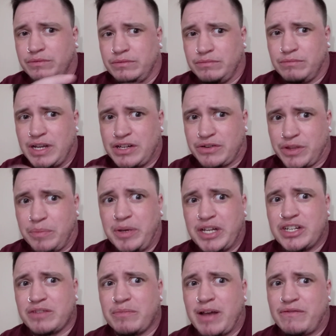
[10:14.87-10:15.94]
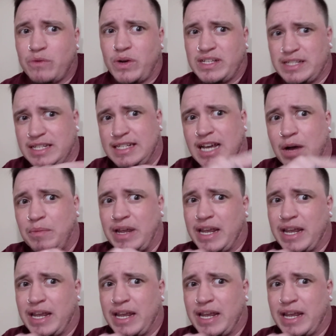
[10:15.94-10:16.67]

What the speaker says: measure the pitch of my voice and tell me,